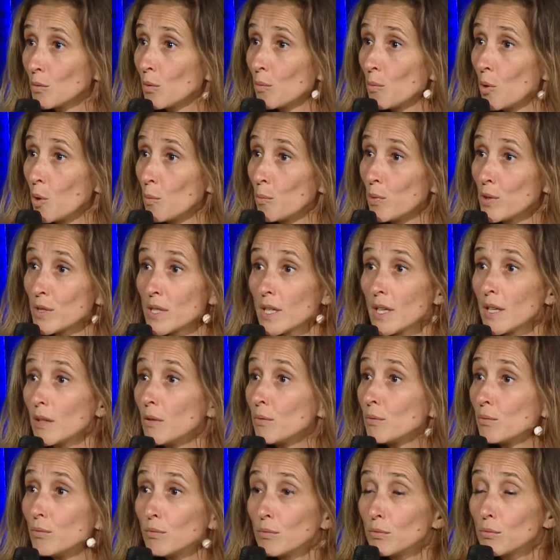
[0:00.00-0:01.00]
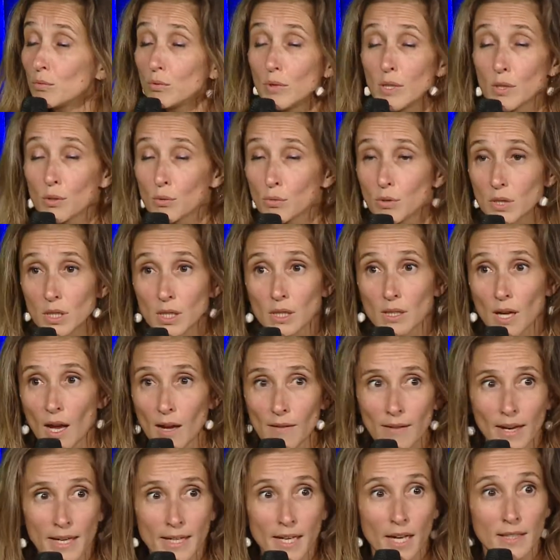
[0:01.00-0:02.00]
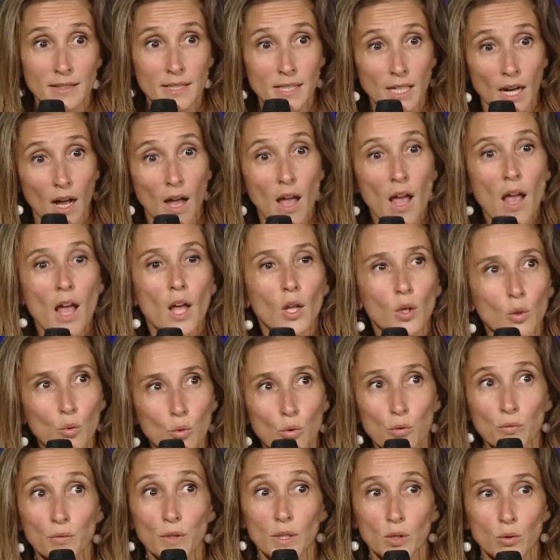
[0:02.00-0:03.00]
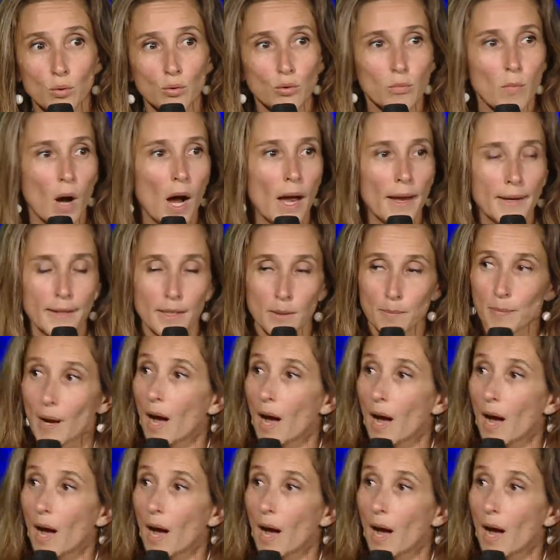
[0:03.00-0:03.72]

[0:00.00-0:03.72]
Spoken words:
so that we all work at the same pace.